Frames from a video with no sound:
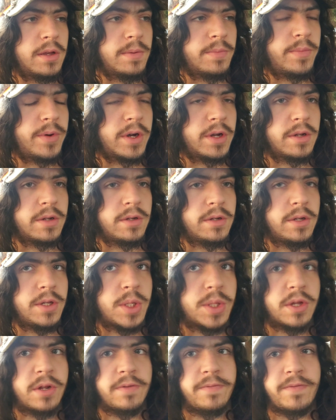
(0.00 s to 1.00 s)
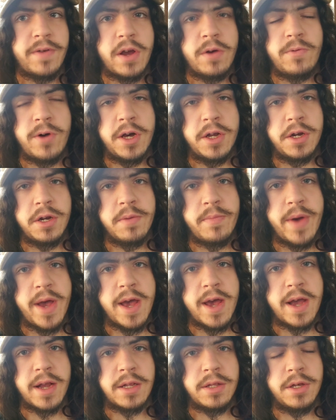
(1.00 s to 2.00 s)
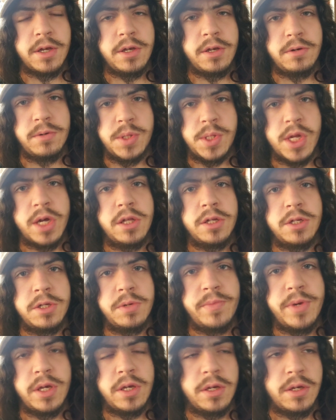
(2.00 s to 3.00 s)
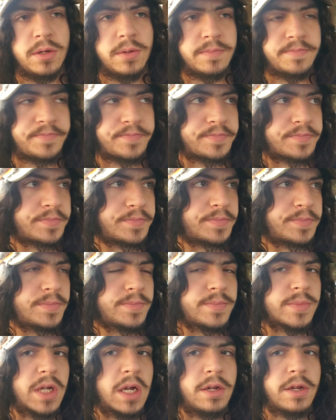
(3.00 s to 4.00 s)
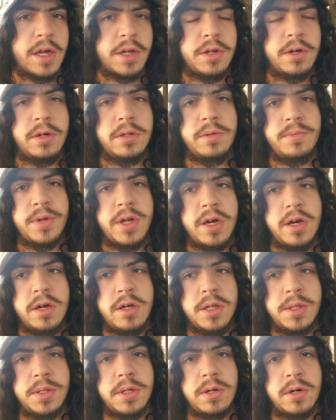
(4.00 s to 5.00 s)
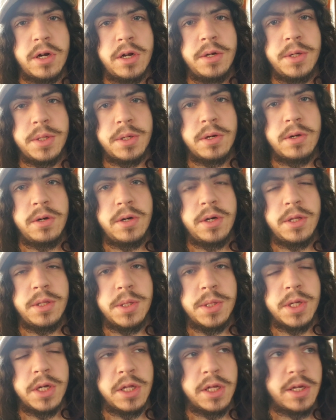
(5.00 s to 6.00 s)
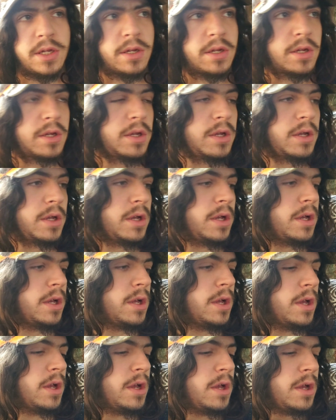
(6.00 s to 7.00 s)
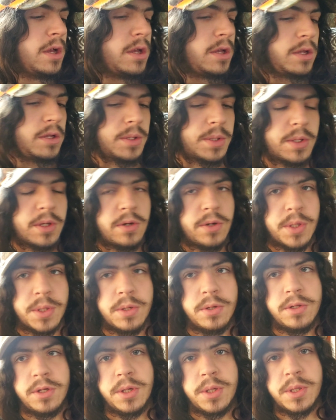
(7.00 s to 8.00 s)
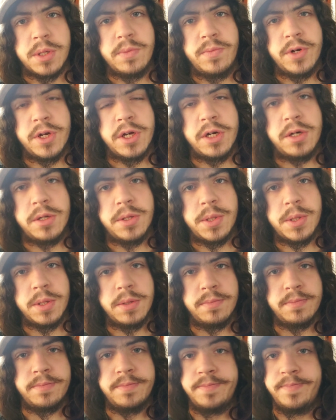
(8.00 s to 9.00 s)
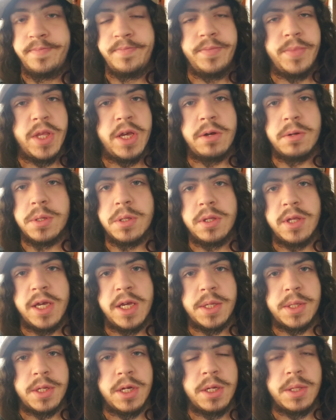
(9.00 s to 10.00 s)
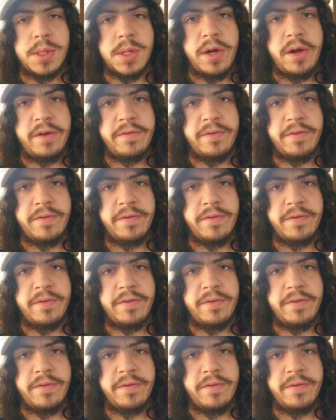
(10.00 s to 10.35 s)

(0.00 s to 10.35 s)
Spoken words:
but he said if I wanted it back, that he would sell it to me. And I told him, no, it's all right, just go ahead and sell it. And so he sold it to someone else, and that was the last I'd saw of